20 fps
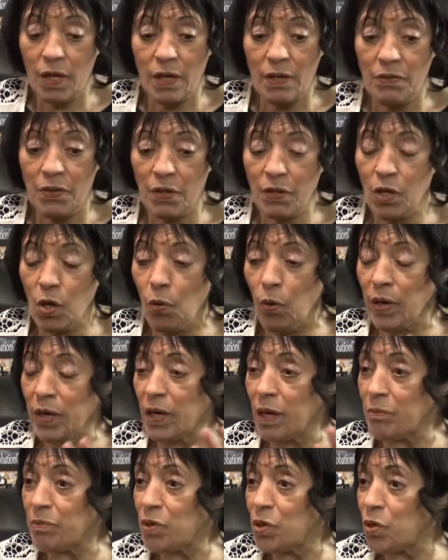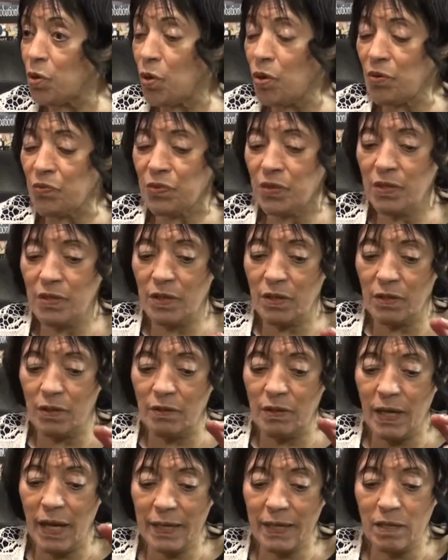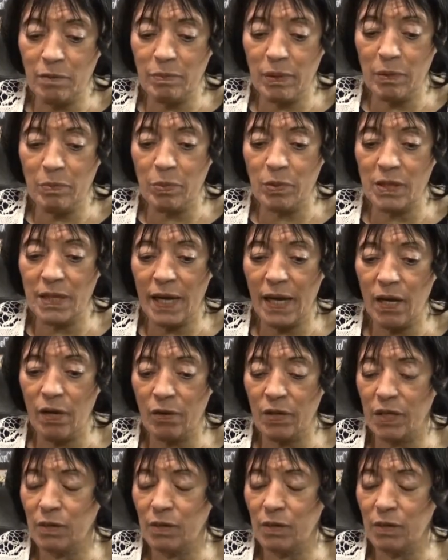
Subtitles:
they're going up north and they're knocking people down and